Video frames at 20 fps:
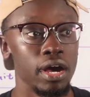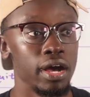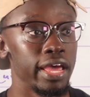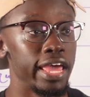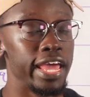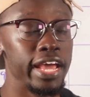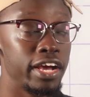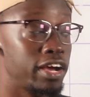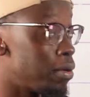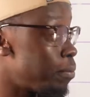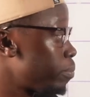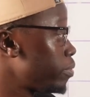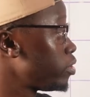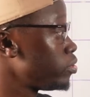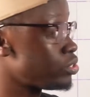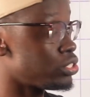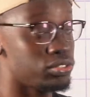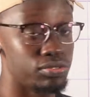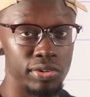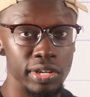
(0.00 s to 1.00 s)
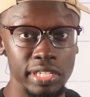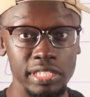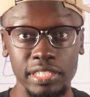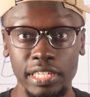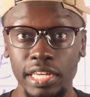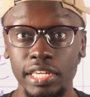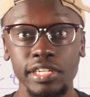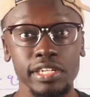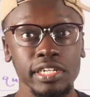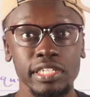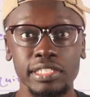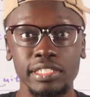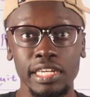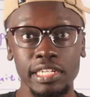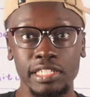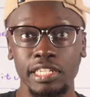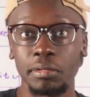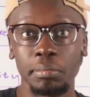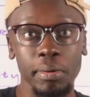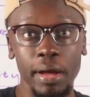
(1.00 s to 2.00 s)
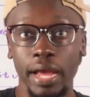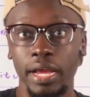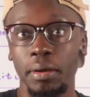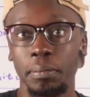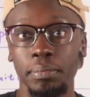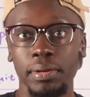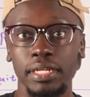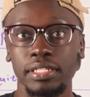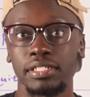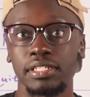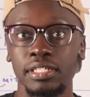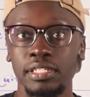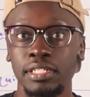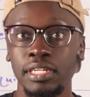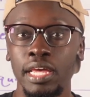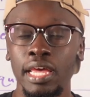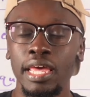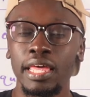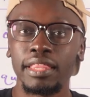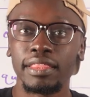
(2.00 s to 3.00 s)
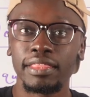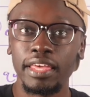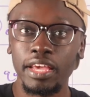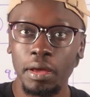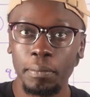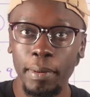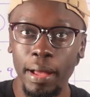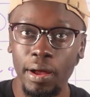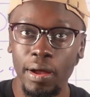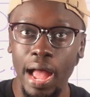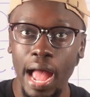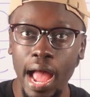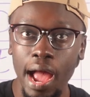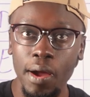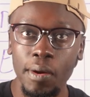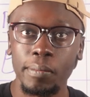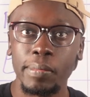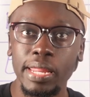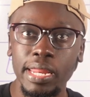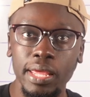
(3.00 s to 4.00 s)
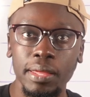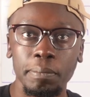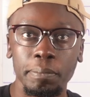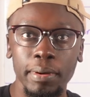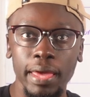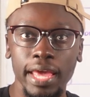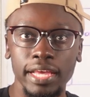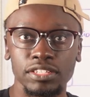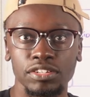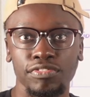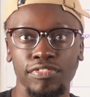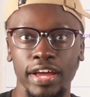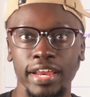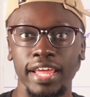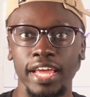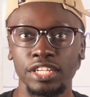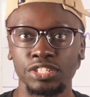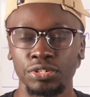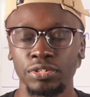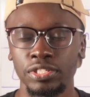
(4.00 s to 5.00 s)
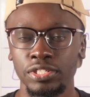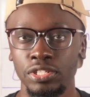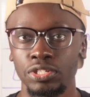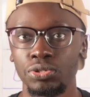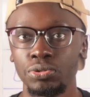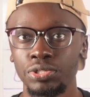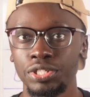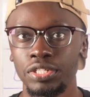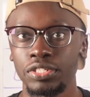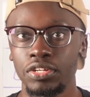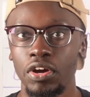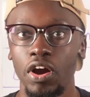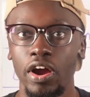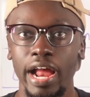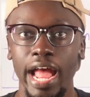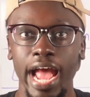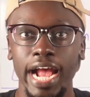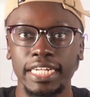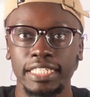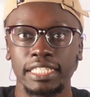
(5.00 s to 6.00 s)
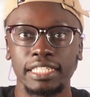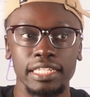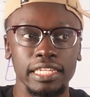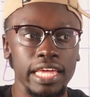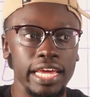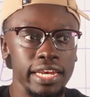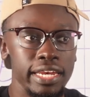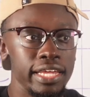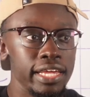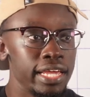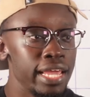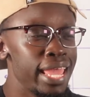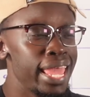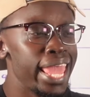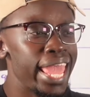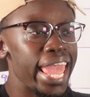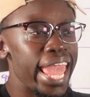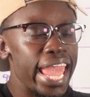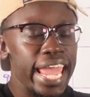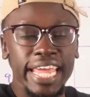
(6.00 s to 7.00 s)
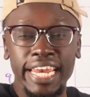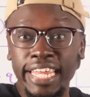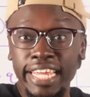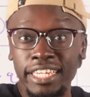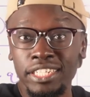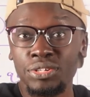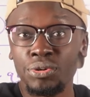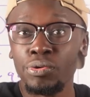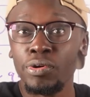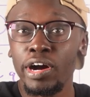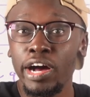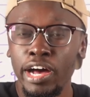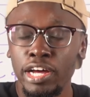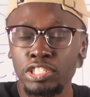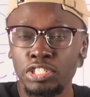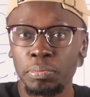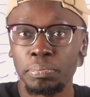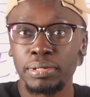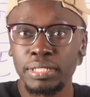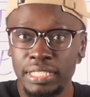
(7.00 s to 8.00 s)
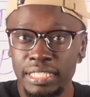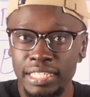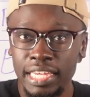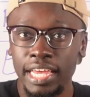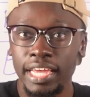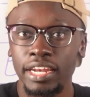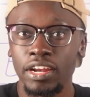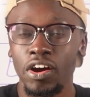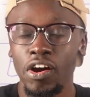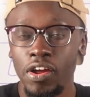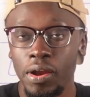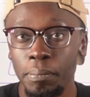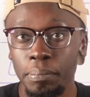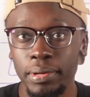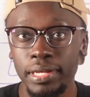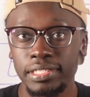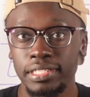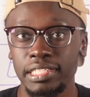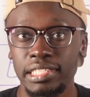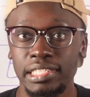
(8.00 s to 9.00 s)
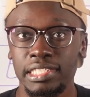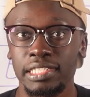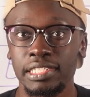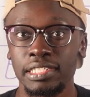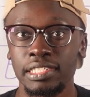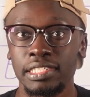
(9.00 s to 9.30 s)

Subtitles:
income producing real estate, you're essentially buying a business. Think about how many banks or financial institutions are actually lending 80 to 100% on a business.